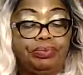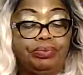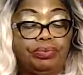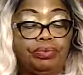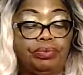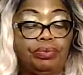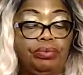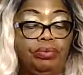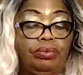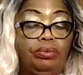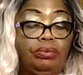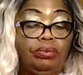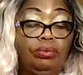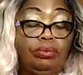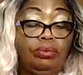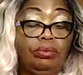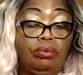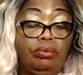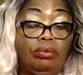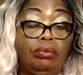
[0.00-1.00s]

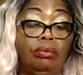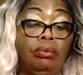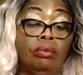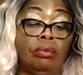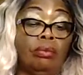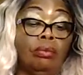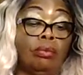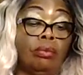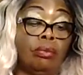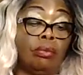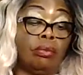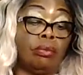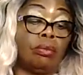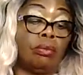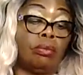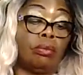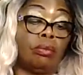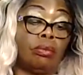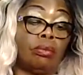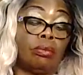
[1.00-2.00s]

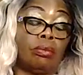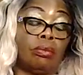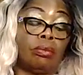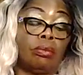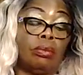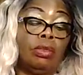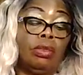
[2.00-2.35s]
Nobody speaks.